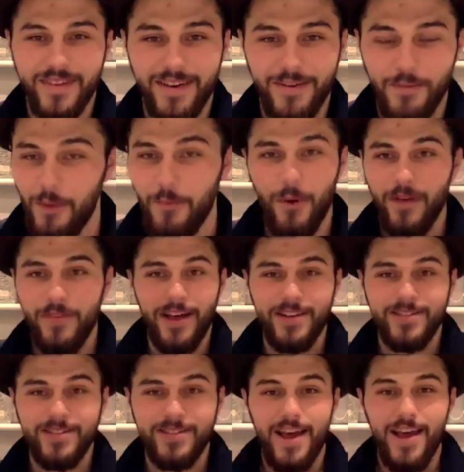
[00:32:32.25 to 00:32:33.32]
Sorry, well, that
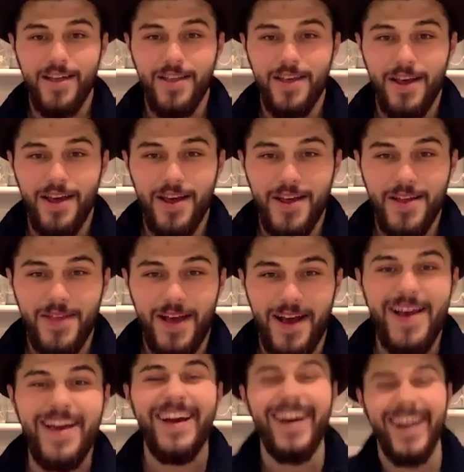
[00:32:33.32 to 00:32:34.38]
this is what you're going to
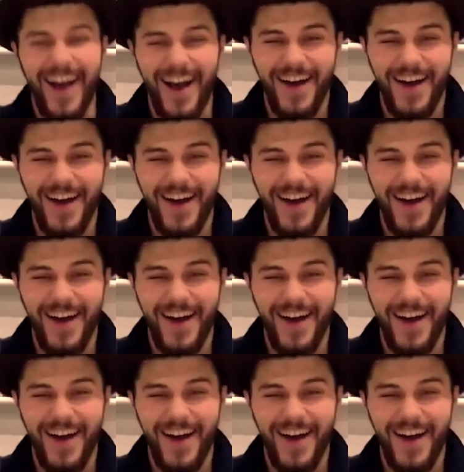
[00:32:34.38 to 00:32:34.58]
look like